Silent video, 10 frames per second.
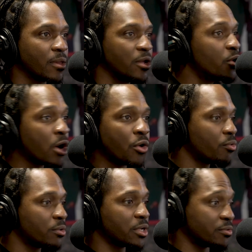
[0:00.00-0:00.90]

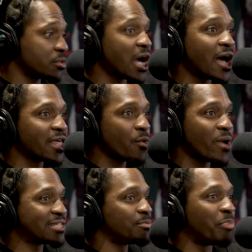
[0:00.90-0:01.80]
Kanye
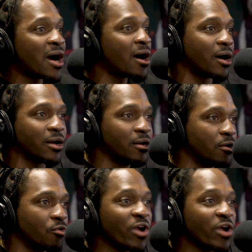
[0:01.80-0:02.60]
West, bang. Mm-hmm.